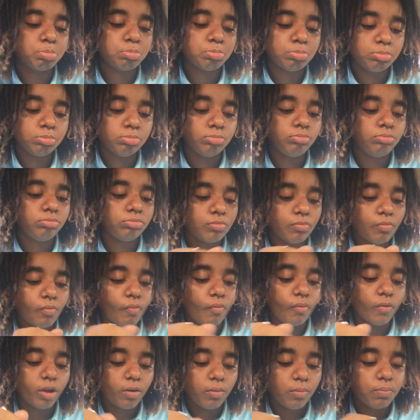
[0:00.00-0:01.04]

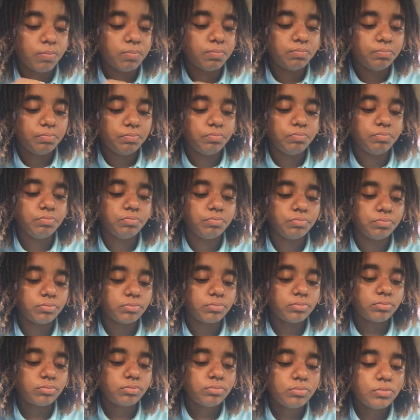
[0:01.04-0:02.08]

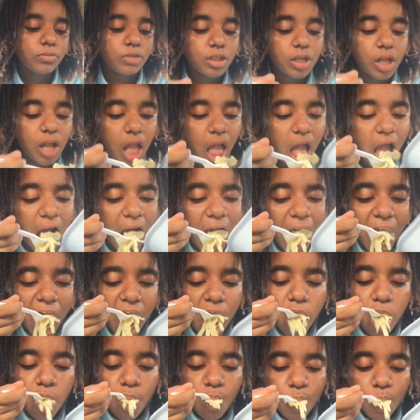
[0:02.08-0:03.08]
[no speech]